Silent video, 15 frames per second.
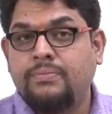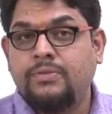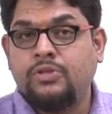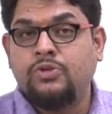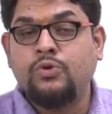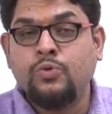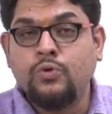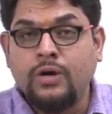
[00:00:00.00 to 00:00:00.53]

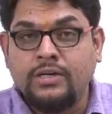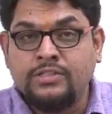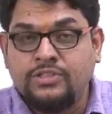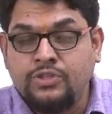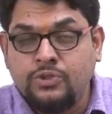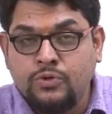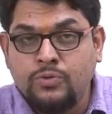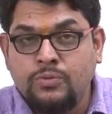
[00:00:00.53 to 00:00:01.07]
You
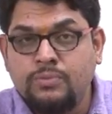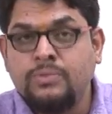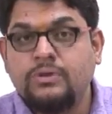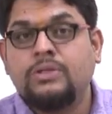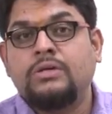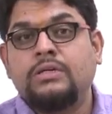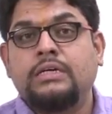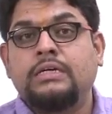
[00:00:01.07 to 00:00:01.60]
assume
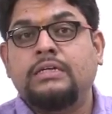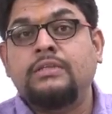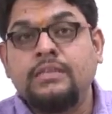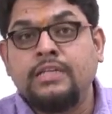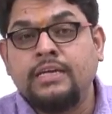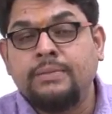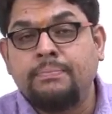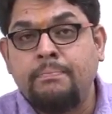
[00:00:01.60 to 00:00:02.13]
the